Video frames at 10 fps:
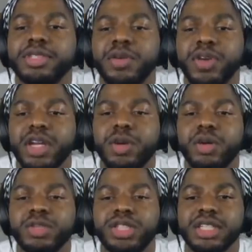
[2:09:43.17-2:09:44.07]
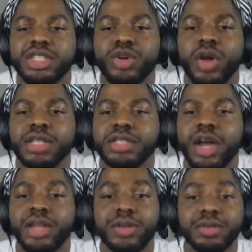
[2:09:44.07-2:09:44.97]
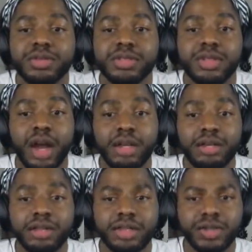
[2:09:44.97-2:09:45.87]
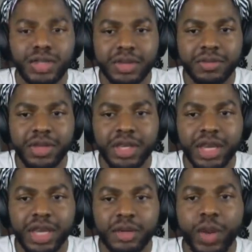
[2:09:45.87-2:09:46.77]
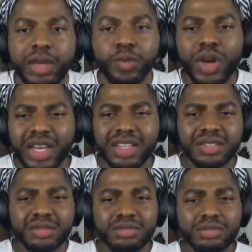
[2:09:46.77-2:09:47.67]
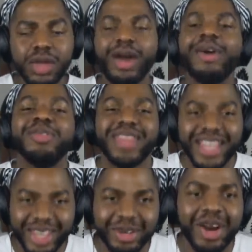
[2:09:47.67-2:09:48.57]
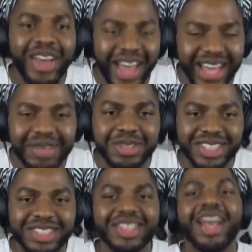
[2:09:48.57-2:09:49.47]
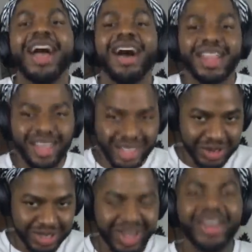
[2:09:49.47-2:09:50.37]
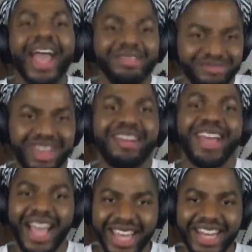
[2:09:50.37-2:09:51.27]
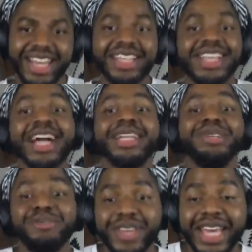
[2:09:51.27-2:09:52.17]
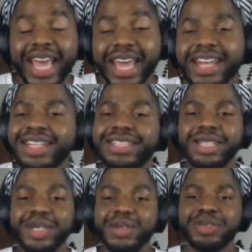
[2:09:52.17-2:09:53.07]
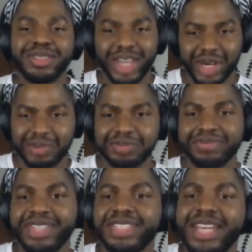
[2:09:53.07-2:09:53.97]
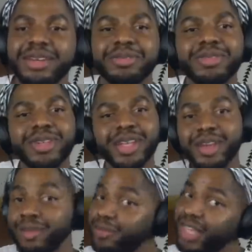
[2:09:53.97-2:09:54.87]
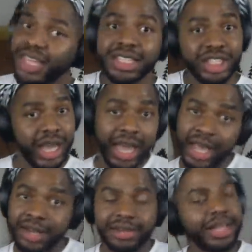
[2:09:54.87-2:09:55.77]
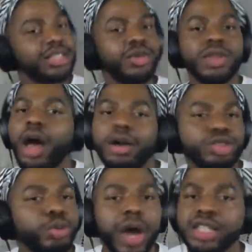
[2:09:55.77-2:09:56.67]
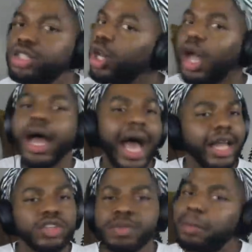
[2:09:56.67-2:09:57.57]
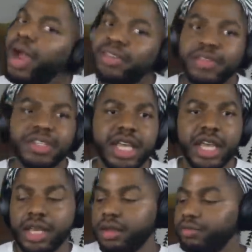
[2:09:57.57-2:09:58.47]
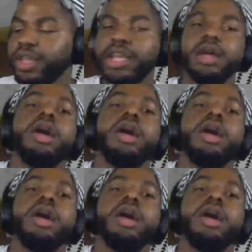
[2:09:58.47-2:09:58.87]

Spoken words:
So for anyone who just joined, start using vegan. Wait, what is? Oh, thank you. Okay, I get what you're. I thought you were okay. All right, I get it exactly. Vegan is the new term instead of VEGAN. That's too long, too much. I lose my breath after saying it. Vegan.